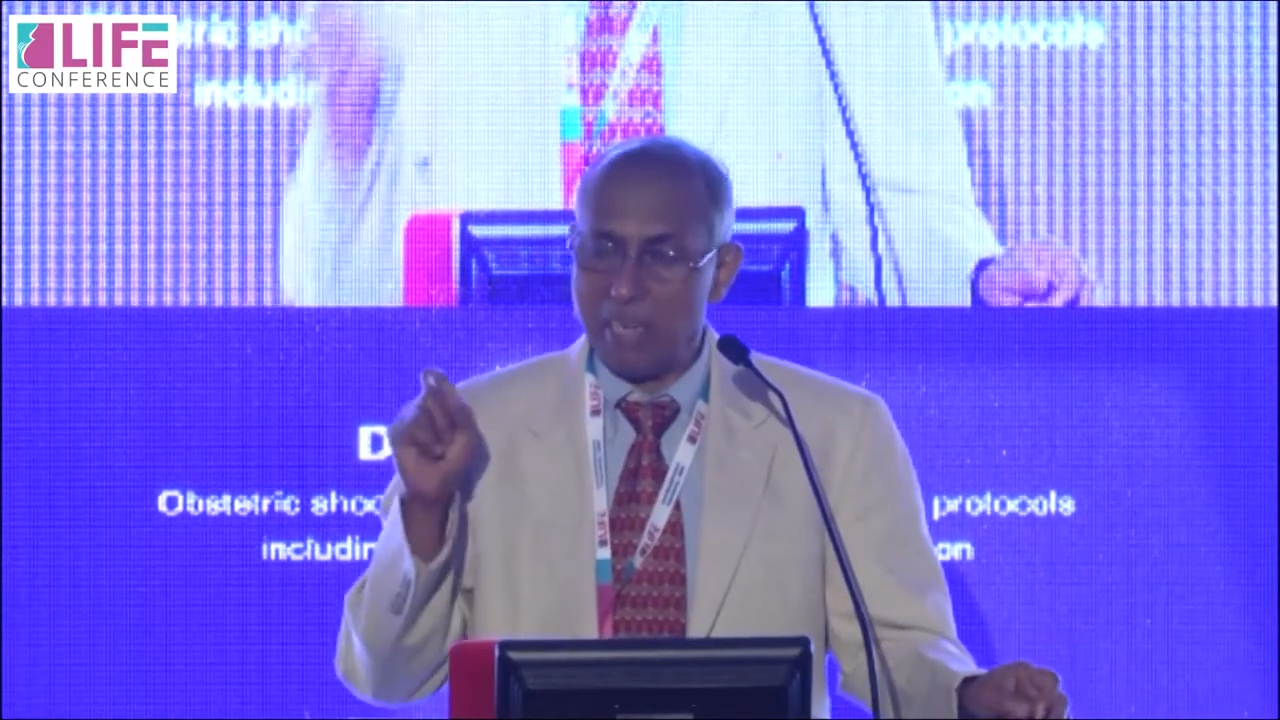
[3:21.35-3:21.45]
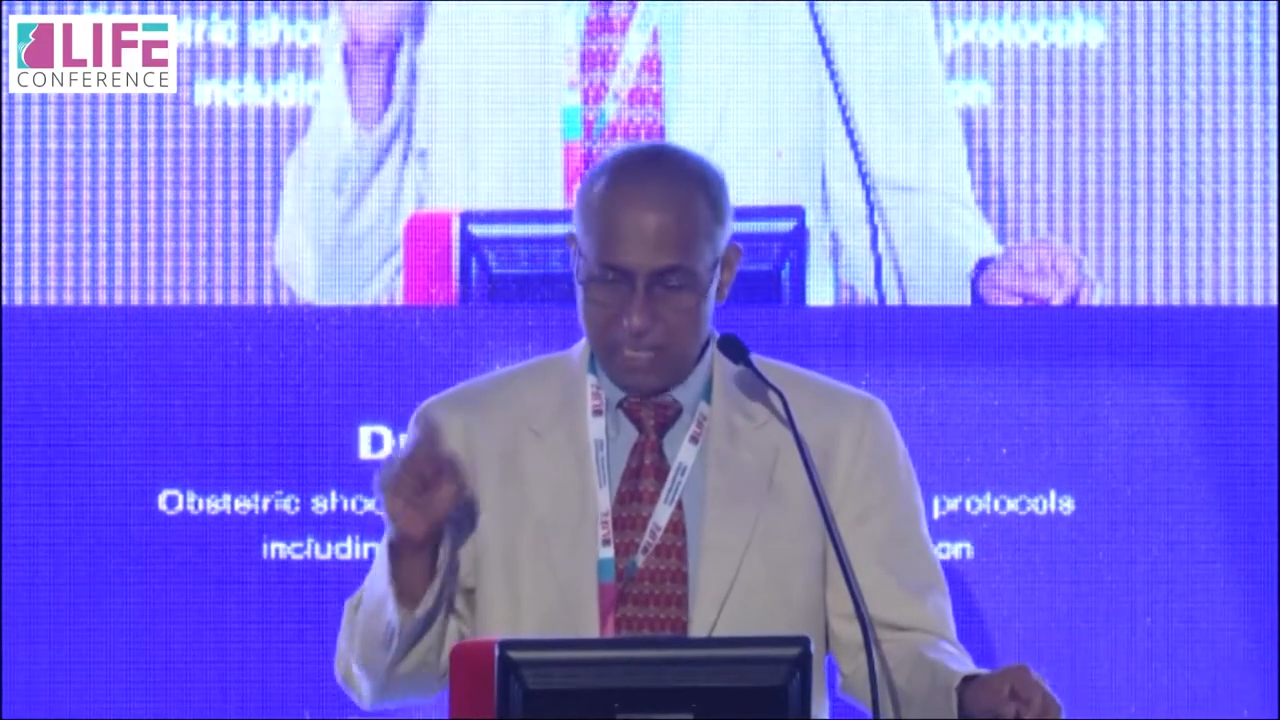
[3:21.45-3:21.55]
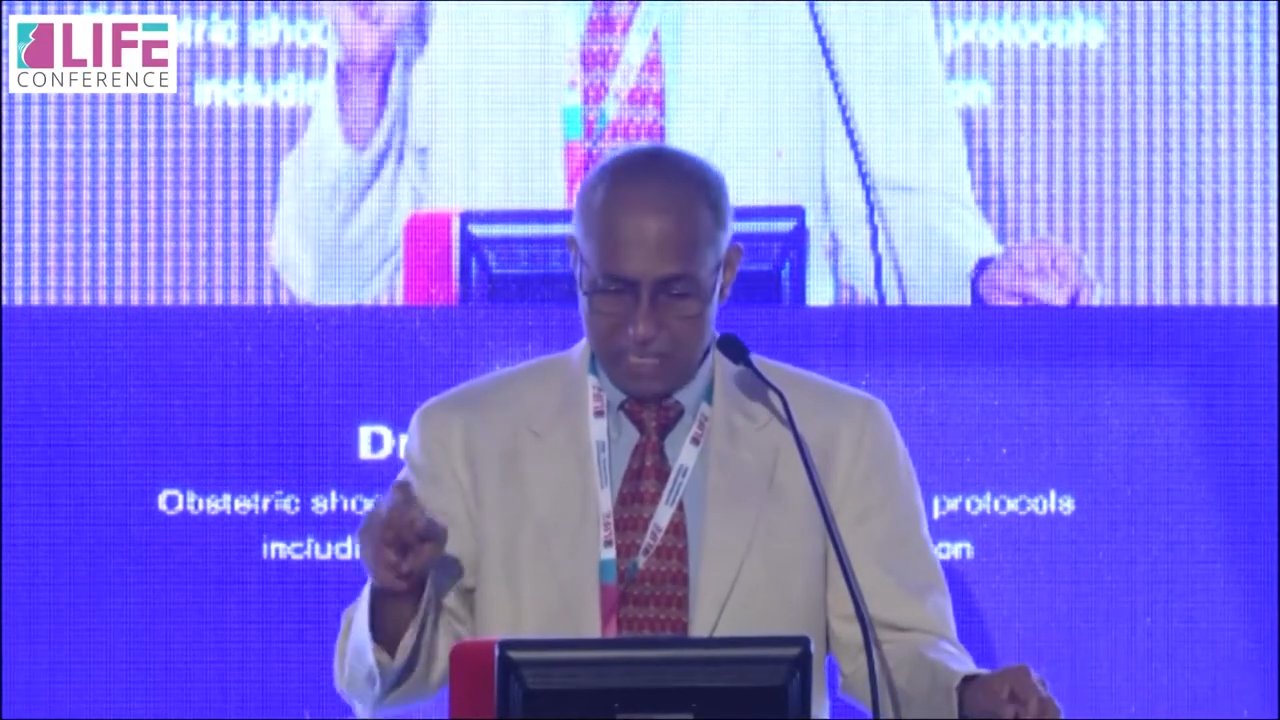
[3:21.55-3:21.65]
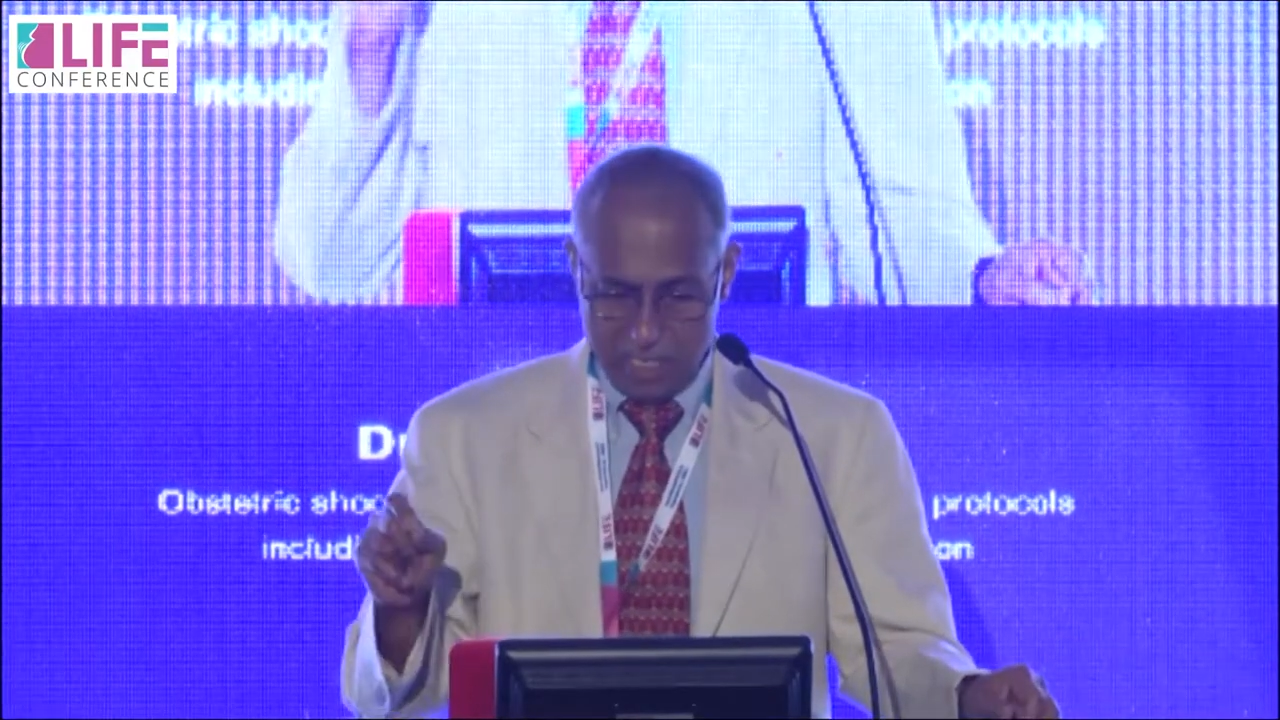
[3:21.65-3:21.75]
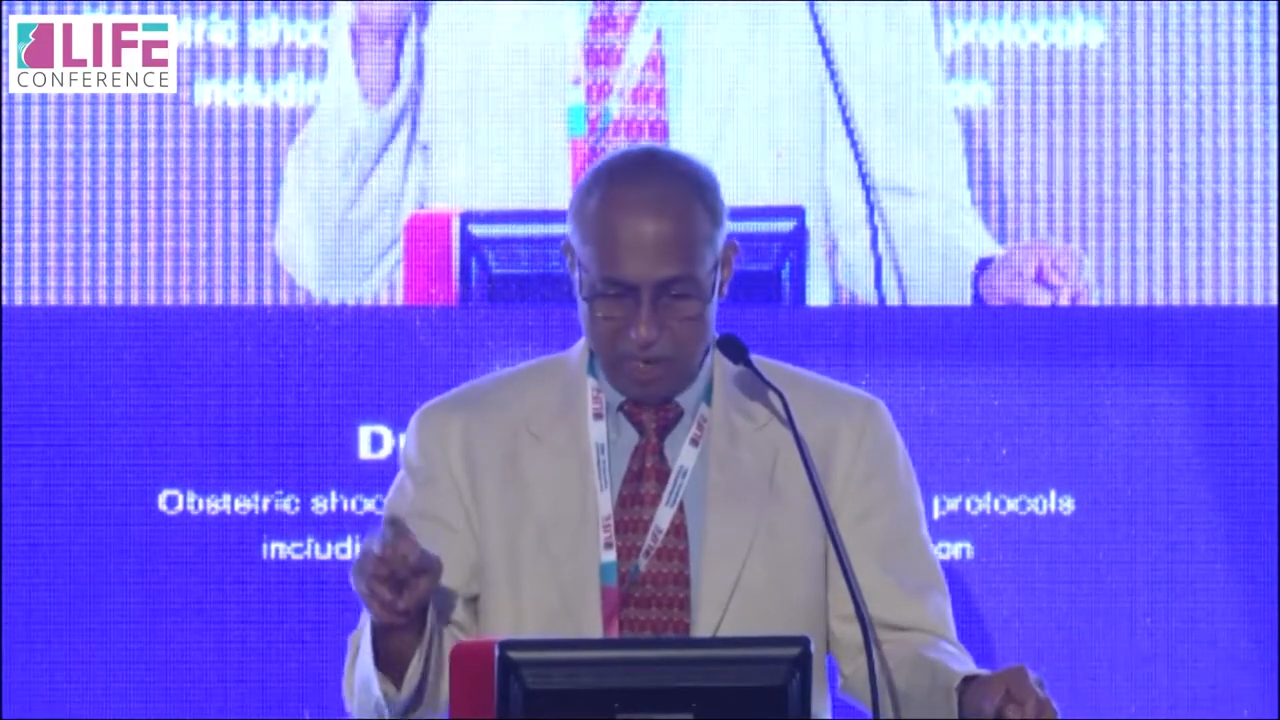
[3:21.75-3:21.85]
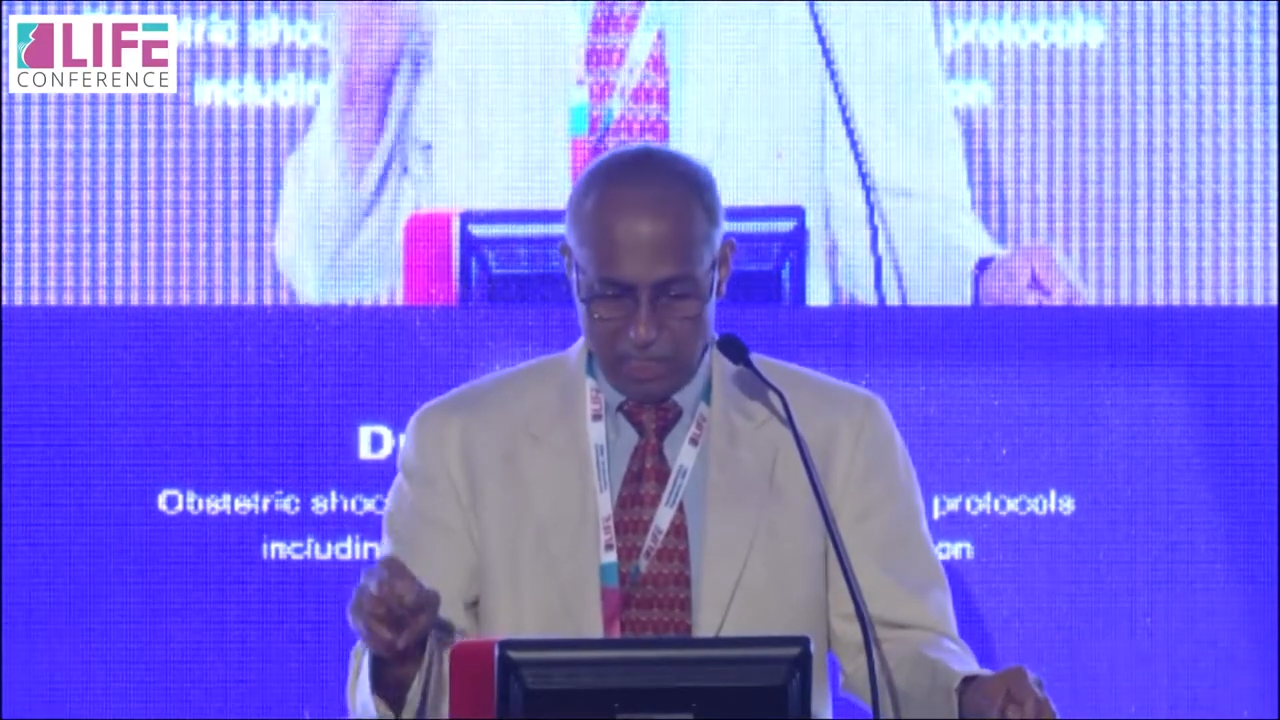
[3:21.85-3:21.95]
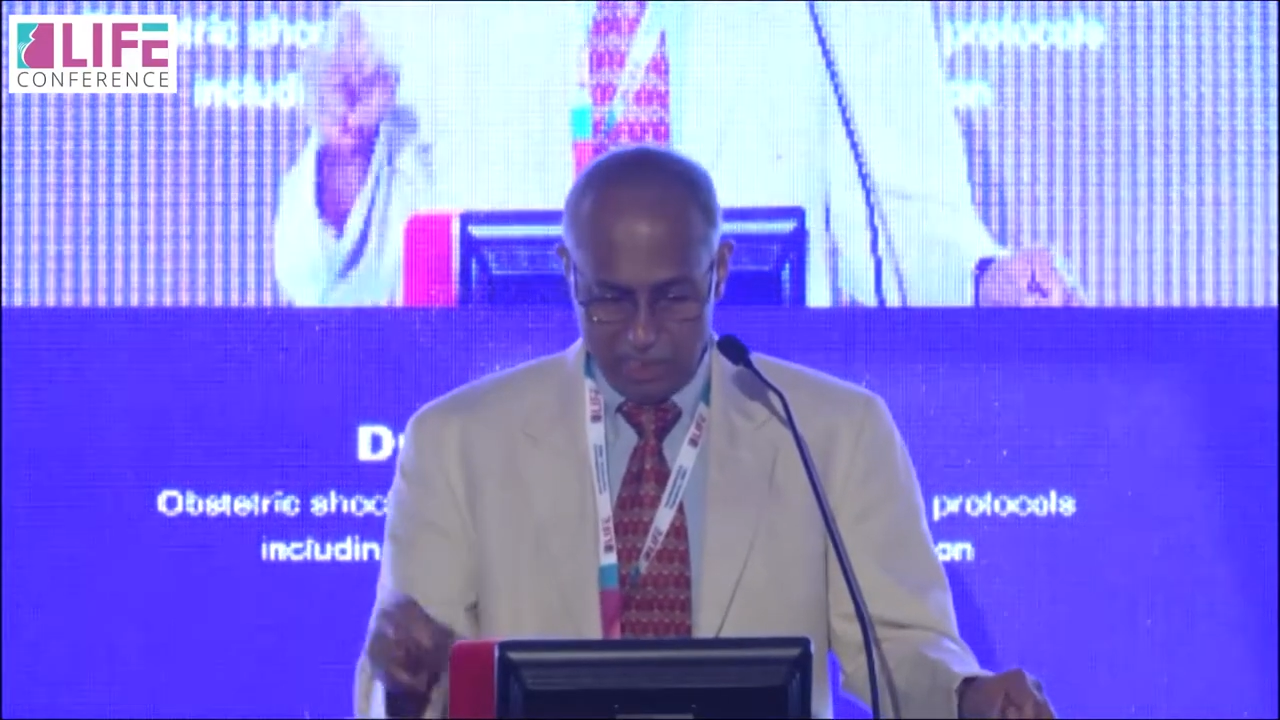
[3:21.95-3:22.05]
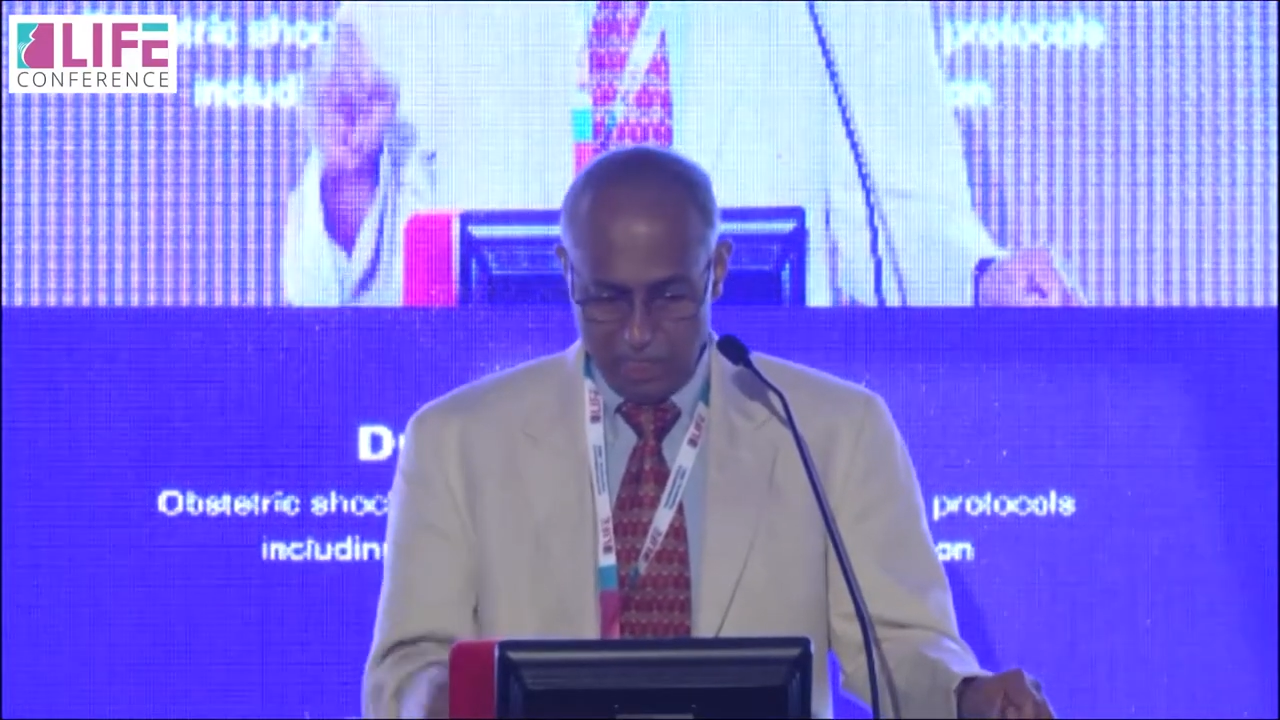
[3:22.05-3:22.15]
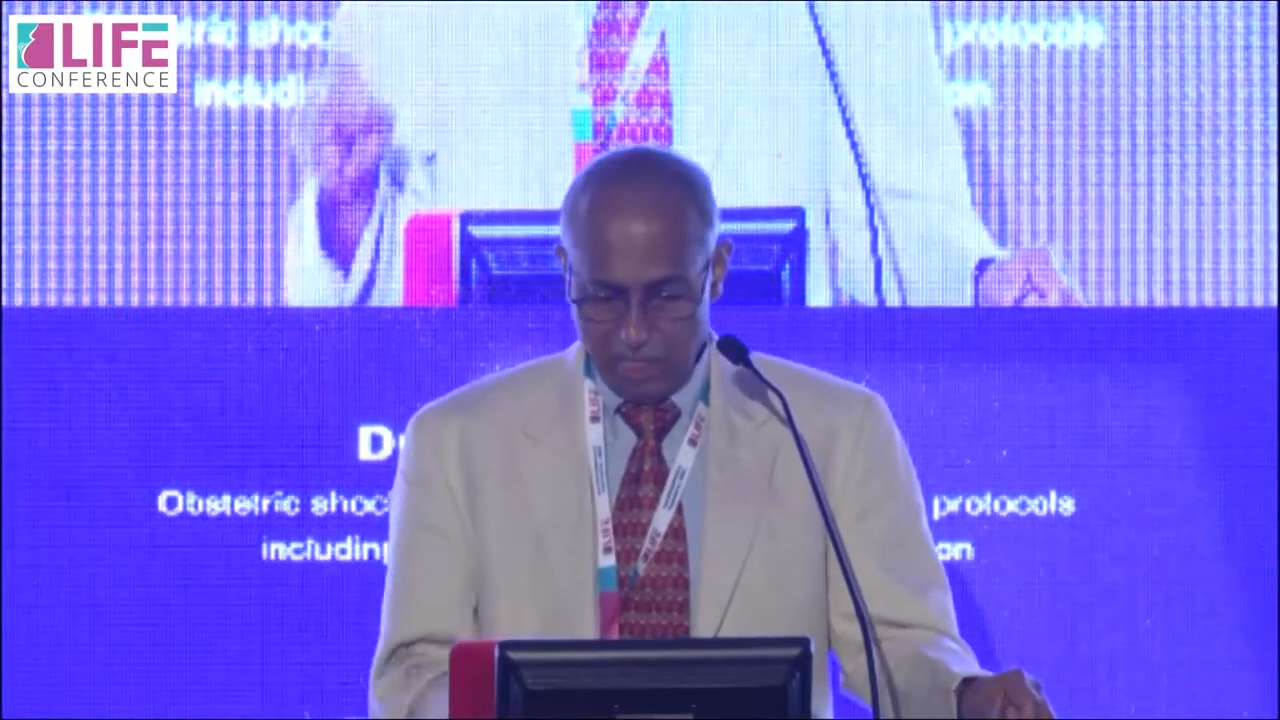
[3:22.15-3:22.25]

etiology